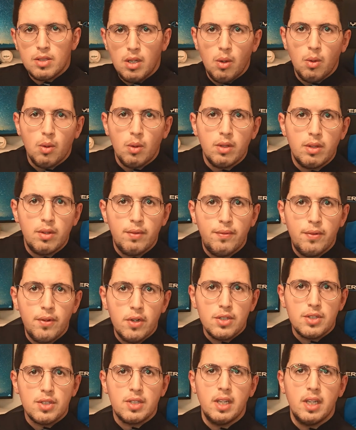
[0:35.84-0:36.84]
So, the
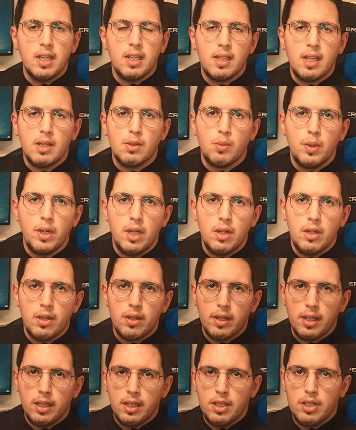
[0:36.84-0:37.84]
first thing that we
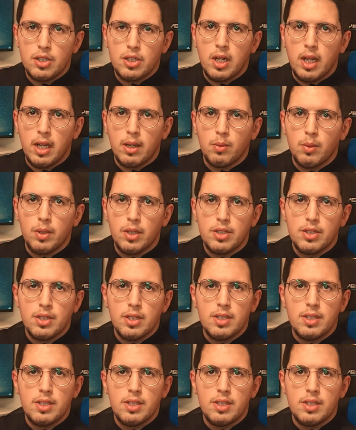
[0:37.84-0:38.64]
learn in each language